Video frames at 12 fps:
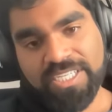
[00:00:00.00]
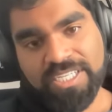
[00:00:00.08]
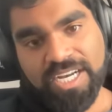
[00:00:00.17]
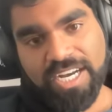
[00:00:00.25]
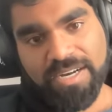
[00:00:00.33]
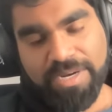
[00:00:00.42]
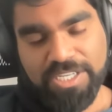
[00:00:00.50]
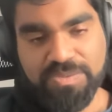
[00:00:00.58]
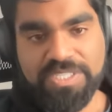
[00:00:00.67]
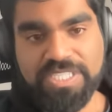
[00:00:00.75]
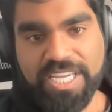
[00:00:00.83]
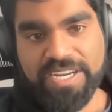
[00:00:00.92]
Um, I
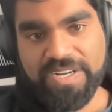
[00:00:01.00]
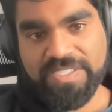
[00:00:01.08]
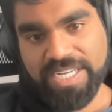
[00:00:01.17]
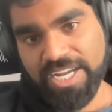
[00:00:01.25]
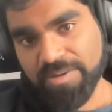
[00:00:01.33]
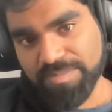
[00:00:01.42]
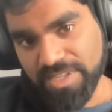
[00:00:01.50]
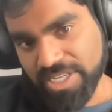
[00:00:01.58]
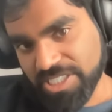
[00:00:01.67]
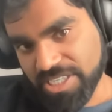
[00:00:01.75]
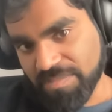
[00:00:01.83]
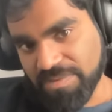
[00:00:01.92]
switched gears and helped
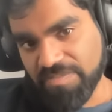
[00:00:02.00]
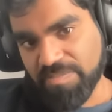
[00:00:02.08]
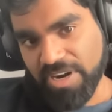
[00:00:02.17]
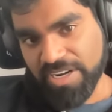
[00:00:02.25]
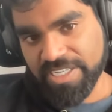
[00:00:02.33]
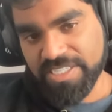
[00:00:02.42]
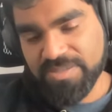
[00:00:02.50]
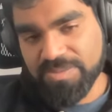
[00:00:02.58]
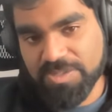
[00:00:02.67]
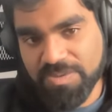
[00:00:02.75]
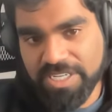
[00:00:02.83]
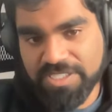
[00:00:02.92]
launch a number of products,
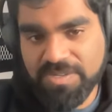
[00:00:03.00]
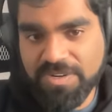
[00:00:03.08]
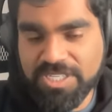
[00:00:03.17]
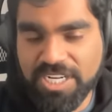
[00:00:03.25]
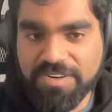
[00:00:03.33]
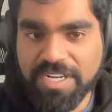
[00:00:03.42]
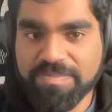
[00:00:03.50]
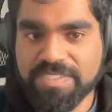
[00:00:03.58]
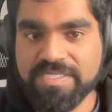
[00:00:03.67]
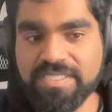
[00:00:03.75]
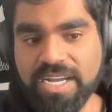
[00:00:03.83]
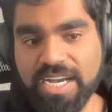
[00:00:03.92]
which were like storage on
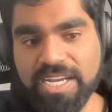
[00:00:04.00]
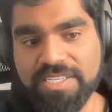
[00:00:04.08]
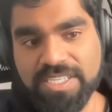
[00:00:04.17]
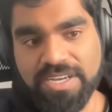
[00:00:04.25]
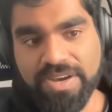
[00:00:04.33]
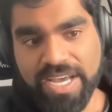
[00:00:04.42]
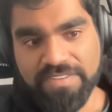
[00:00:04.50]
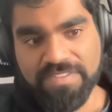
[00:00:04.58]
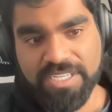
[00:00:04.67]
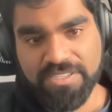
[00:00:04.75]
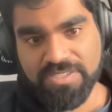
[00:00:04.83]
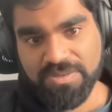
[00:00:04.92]
ramps. Uh, so
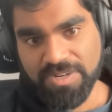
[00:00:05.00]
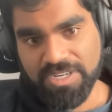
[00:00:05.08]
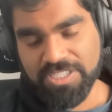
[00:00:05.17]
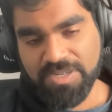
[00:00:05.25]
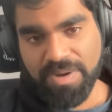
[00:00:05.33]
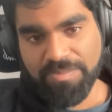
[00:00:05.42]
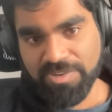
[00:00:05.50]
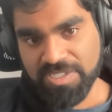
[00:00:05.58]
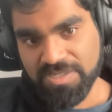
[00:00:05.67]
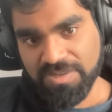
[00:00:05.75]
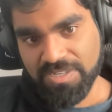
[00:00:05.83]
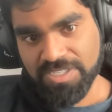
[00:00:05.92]
NFT storage and Web3
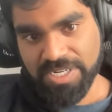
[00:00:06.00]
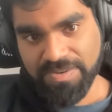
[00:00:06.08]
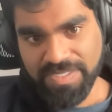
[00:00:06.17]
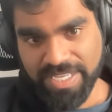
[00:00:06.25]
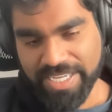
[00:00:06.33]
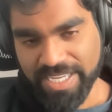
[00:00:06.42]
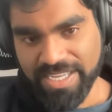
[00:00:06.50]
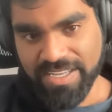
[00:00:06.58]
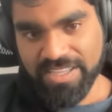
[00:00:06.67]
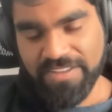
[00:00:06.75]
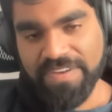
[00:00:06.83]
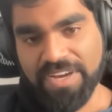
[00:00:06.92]
storage, I was like
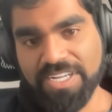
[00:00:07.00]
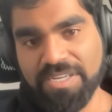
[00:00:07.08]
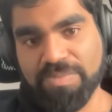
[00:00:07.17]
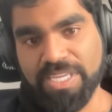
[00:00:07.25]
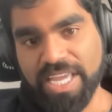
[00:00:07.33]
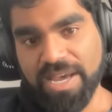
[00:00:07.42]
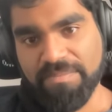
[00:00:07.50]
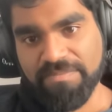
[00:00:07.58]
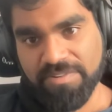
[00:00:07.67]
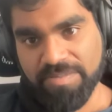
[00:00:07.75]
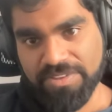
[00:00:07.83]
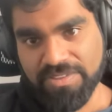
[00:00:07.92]
the founding PM
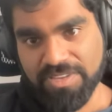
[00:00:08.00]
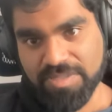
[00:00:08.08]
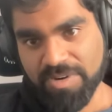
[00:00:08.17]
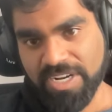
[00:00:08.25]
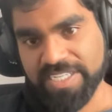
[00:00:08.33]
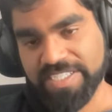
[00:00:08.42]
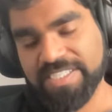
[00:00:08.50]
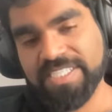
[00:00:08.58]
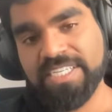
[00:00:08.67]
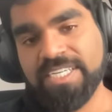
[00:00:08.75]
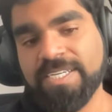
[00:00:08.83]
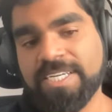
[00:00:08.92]
for both of those
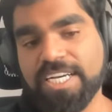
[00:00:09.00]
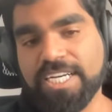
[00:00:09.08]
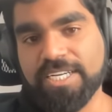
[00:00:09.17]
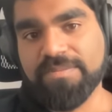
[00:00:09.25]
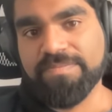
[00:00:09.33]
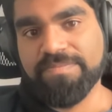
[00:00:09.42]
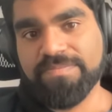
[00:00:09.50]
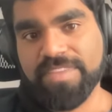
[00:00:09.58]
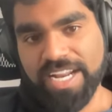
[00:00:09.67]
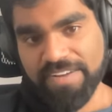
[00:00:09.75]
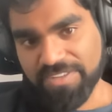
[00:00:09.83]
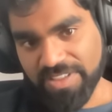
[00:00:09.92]
products. Um,
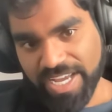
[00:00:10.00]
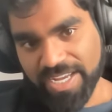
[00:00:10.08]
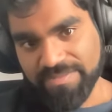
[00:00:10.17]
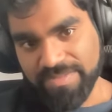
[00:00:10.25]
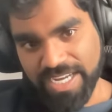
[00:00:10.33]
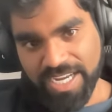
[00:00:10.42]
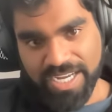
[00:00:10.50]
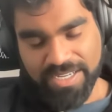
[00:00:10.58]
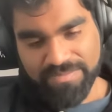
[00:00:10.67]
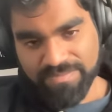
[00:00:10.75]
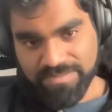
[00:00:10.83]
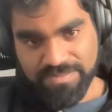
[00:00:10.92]
then after that, uh,
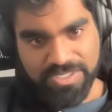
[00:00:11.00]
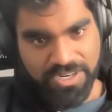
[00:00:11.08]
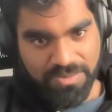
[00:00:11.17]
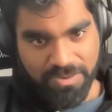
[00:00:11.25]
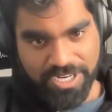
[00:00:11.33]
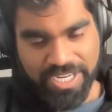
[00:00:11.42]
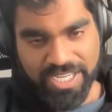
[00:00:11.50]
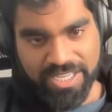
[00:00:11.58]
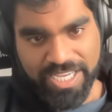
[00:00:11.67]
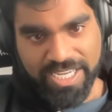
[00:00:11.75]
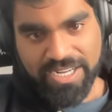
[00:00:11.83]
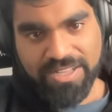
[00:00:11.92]
started working on
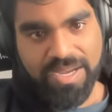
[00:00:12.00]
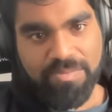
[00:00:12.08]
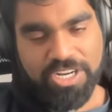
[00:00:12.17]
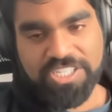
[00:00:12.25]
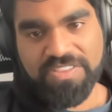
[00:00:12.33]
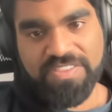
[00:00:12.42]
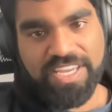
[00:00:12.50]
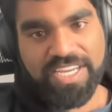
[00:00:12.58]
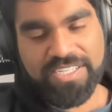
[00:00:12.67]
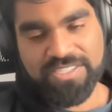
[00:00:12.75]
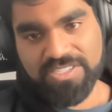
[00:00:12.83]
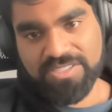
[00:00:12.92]
like collaboration
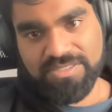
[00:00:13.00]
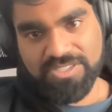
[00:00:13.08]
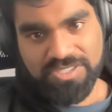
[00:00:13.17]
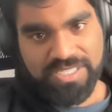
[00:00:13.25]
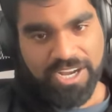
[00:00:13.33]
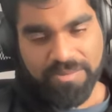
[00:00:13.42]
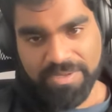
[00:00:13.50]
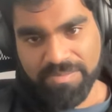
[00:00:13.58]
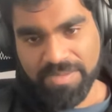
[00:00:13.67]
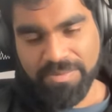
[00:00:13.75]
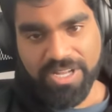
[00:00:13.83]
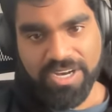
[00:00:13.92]
things, just helping
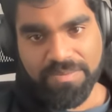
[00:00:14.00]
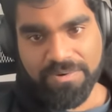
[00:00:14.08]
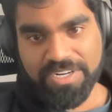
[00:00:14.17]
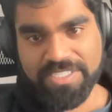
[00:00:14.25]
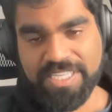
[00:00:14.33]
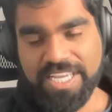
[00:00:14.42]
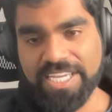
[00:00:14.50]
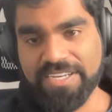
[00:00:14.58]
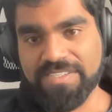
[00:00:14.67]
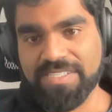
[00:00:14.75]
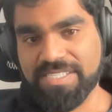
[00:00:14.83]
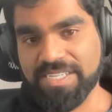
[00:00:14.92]
people onboard into the
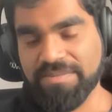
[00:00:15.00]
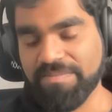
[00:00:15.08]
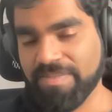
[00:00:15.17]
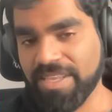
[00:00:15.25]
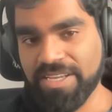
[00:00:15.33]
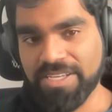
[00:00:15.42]
ecosystem.